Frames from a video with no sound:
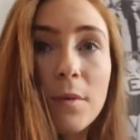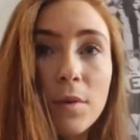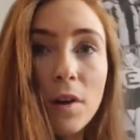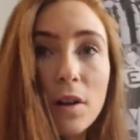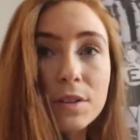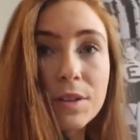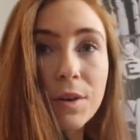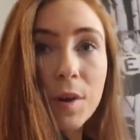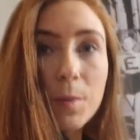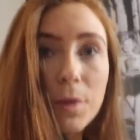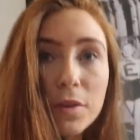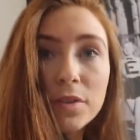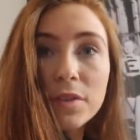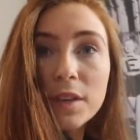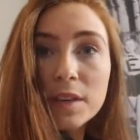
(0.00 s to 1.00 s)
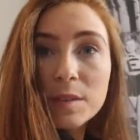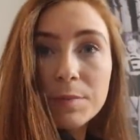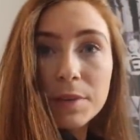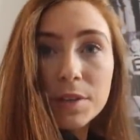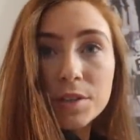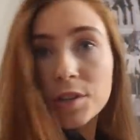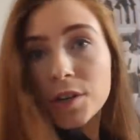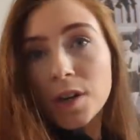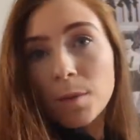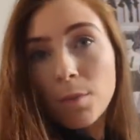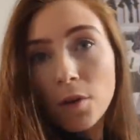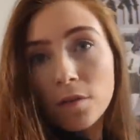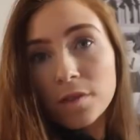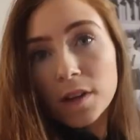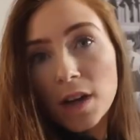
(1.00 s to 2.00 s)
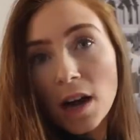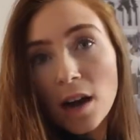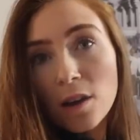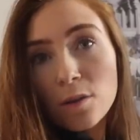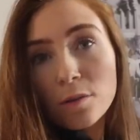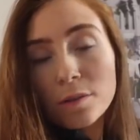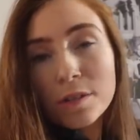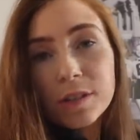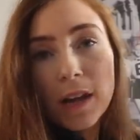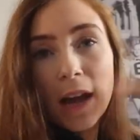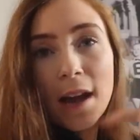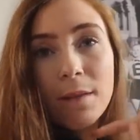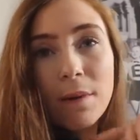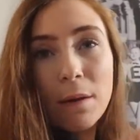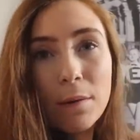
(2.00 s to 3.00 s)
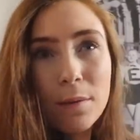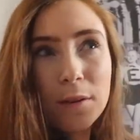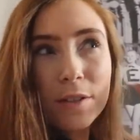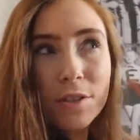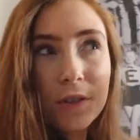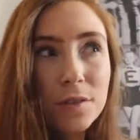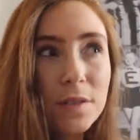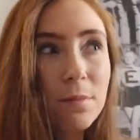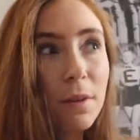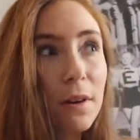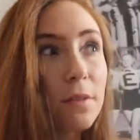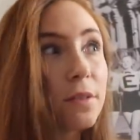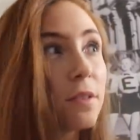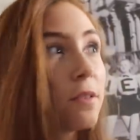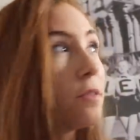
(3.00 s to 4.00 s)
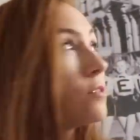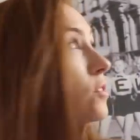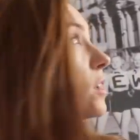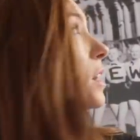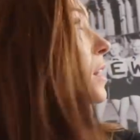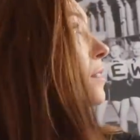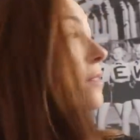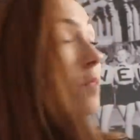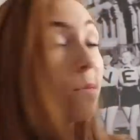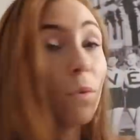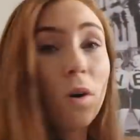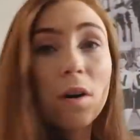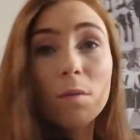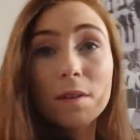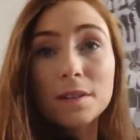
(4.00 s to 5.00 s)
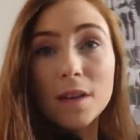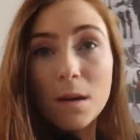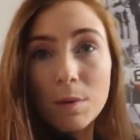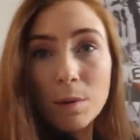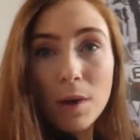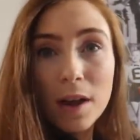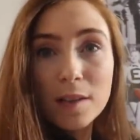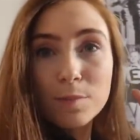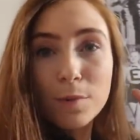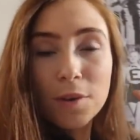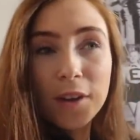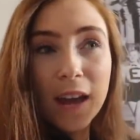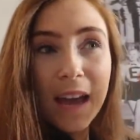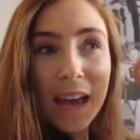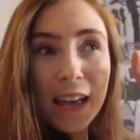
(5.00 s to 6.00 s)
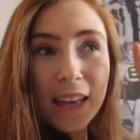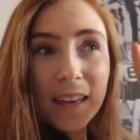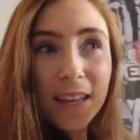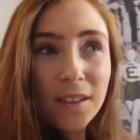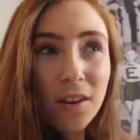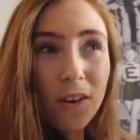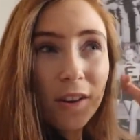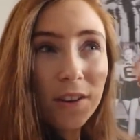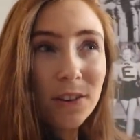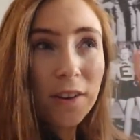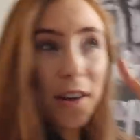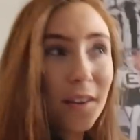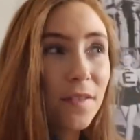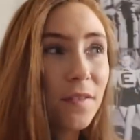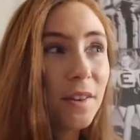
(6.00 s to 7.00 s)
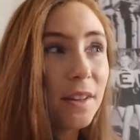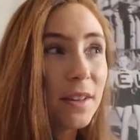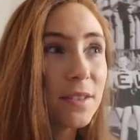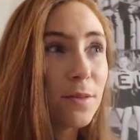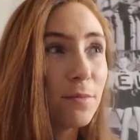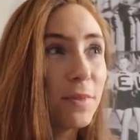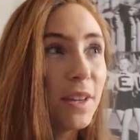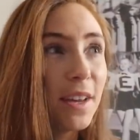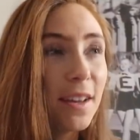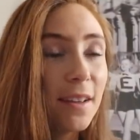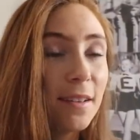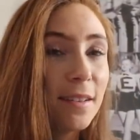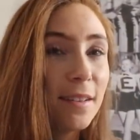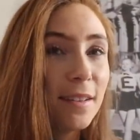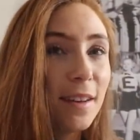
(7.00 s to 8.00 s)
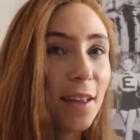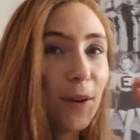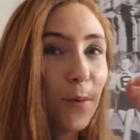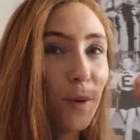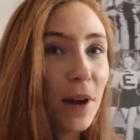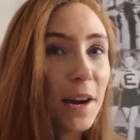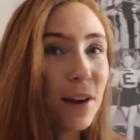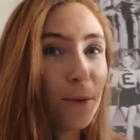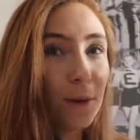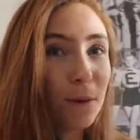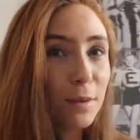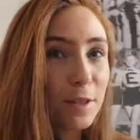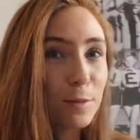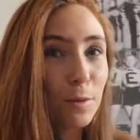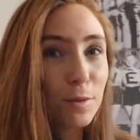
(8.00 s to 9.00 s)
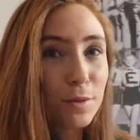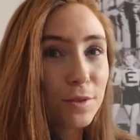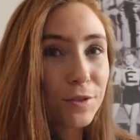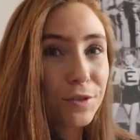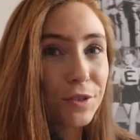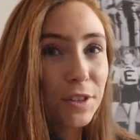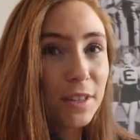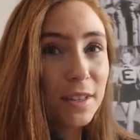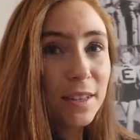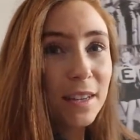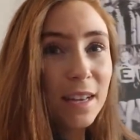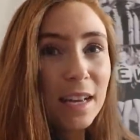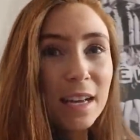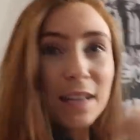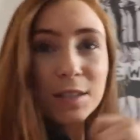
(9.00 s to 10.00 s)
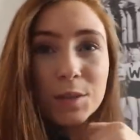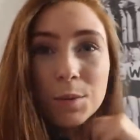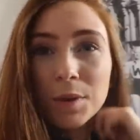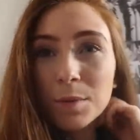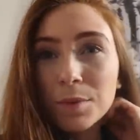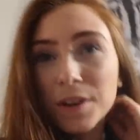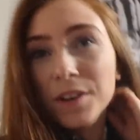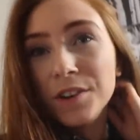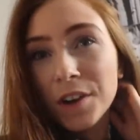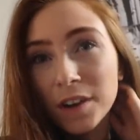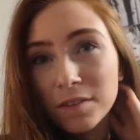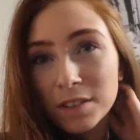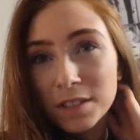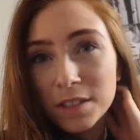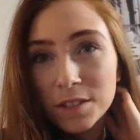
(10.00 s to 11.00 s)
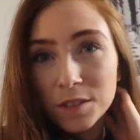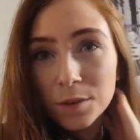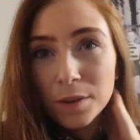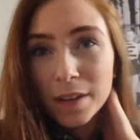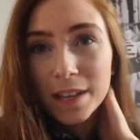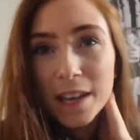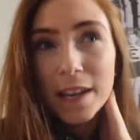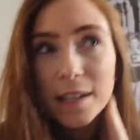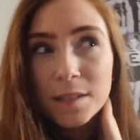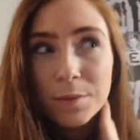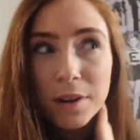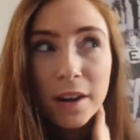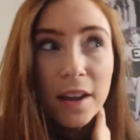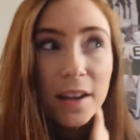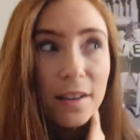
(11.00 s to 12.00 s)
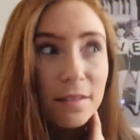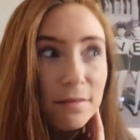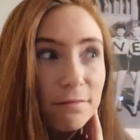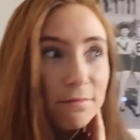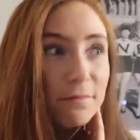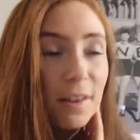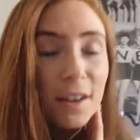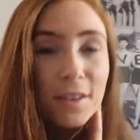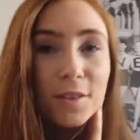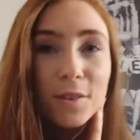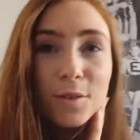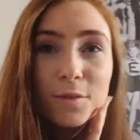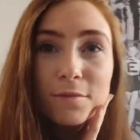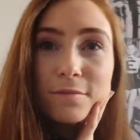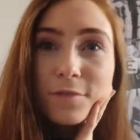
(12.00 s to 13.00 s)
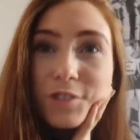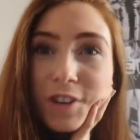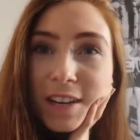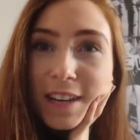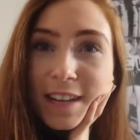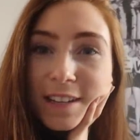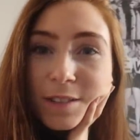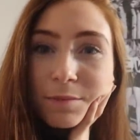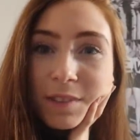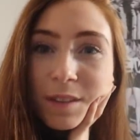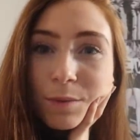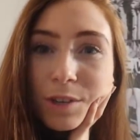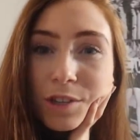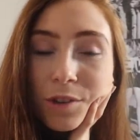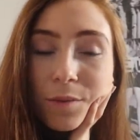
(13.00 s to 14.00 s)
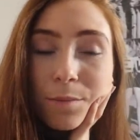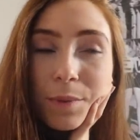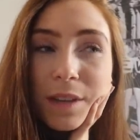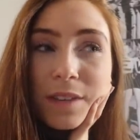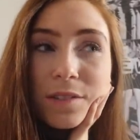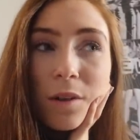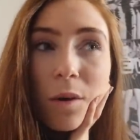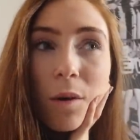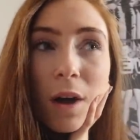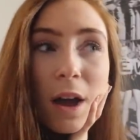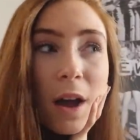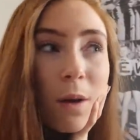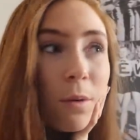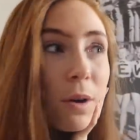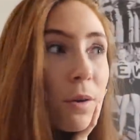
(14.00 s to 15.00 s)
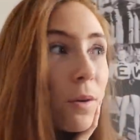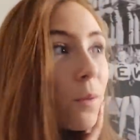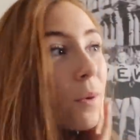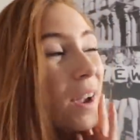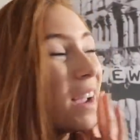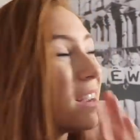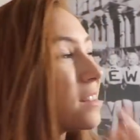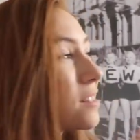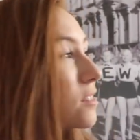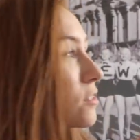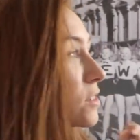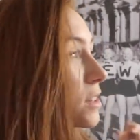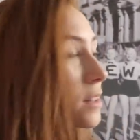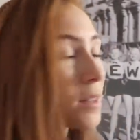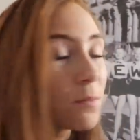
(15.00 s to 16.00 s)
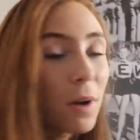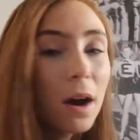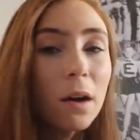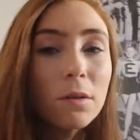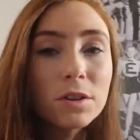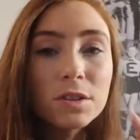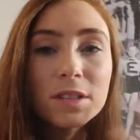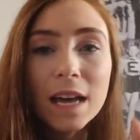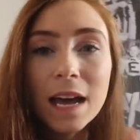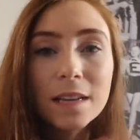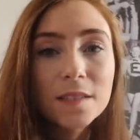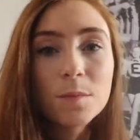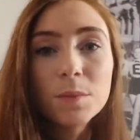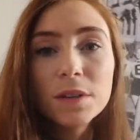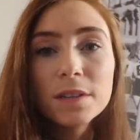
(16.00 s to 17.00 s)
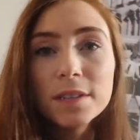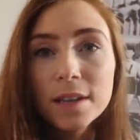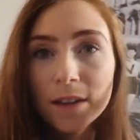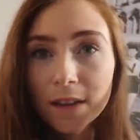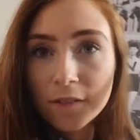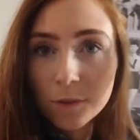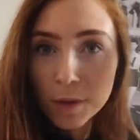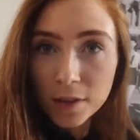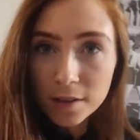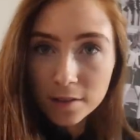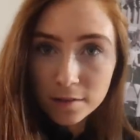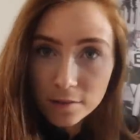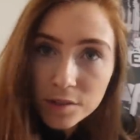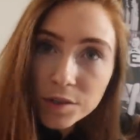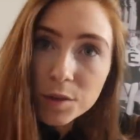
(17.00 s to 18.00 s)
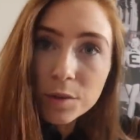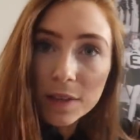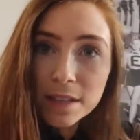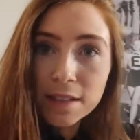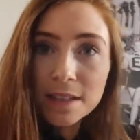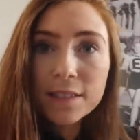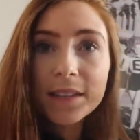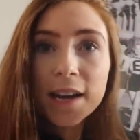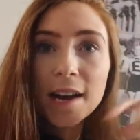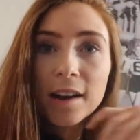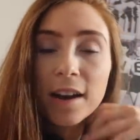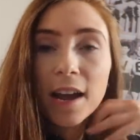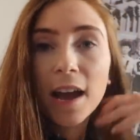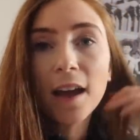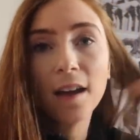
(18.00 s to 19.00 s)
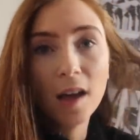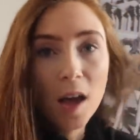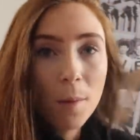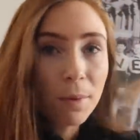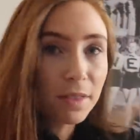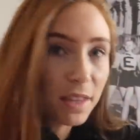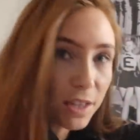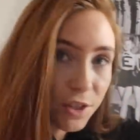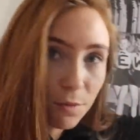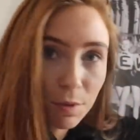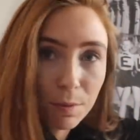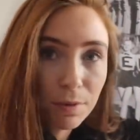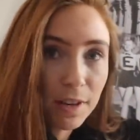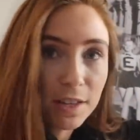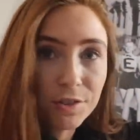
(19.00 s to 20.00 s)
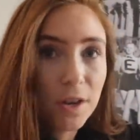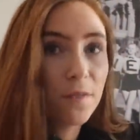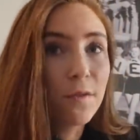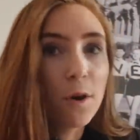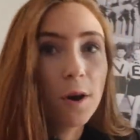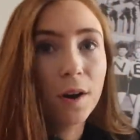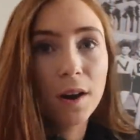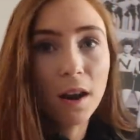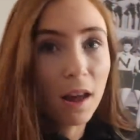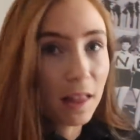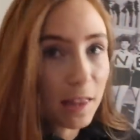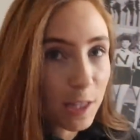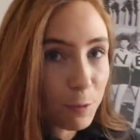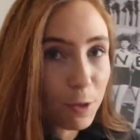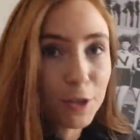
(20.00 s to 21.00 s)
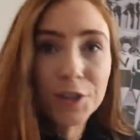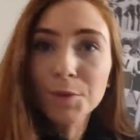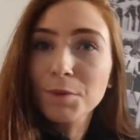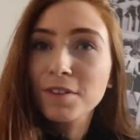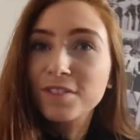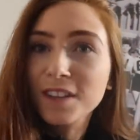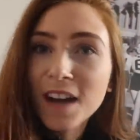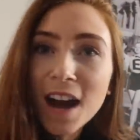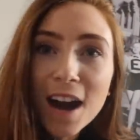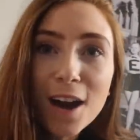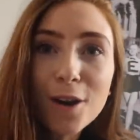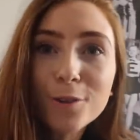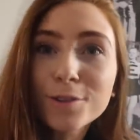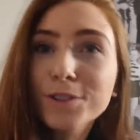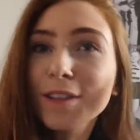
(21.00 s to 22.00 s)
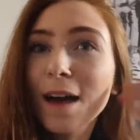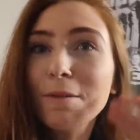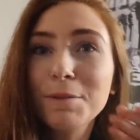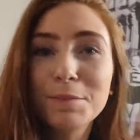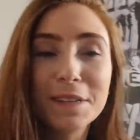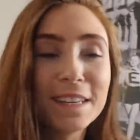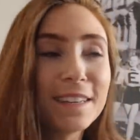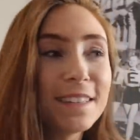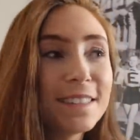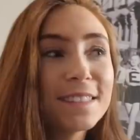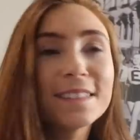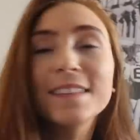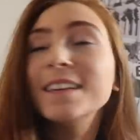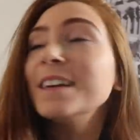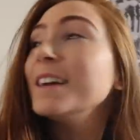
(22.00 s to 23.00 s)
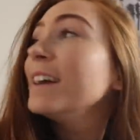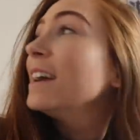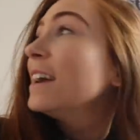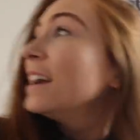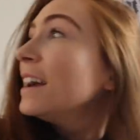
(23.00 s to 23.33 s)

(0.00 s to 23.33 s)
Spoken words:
And we're also gonna put this picture above the couch. And we were just about to drill into the wall while Tommy was, but he thought he could like feel something like where we were supposed to drill. So we're a bit nervous to do it in case we're like, I don't know, drilling into something that we shouldn't be. So we're gonna wait until tomorrow and just ask the building if we can do it in this area. But this should be pretty straightforward. I like this picture above the couch, that would be easy.